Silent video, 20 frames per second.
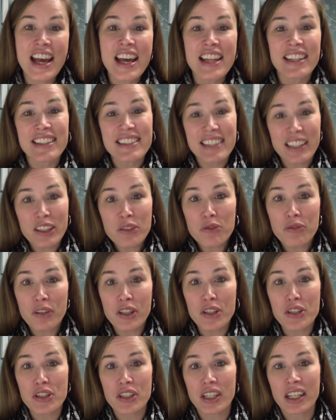The second
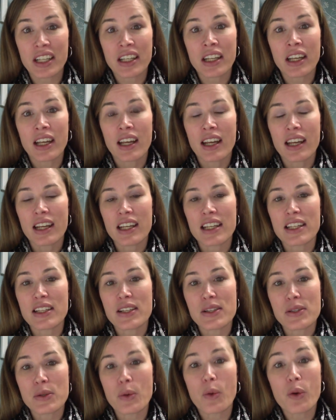function
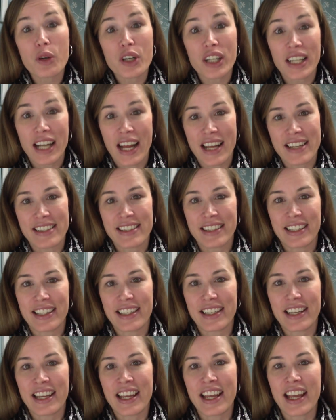is organizing,